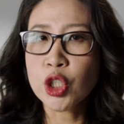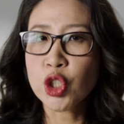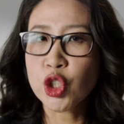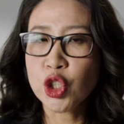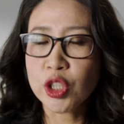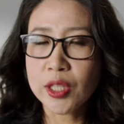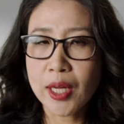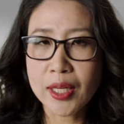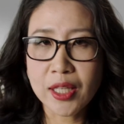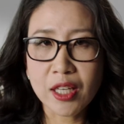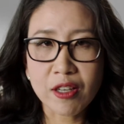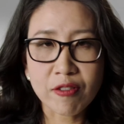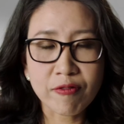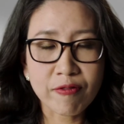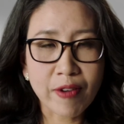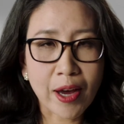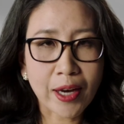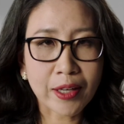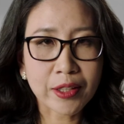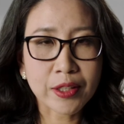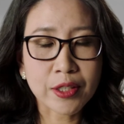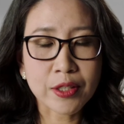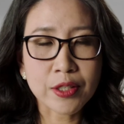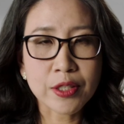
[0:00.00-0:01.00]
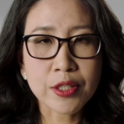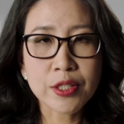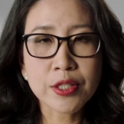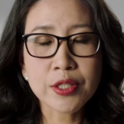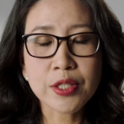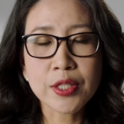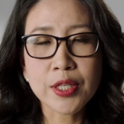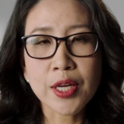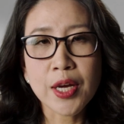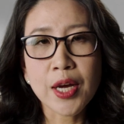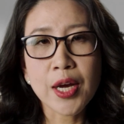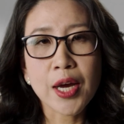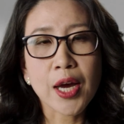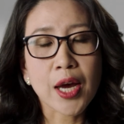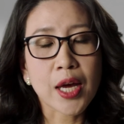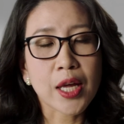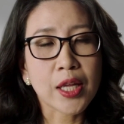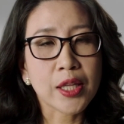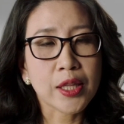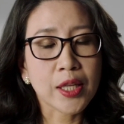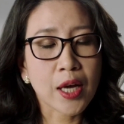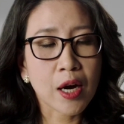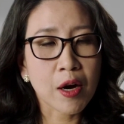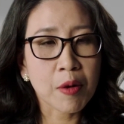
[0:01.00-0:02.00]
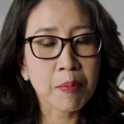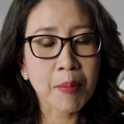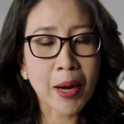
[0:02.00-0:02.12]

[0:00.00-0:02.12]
genetic factors, and uh,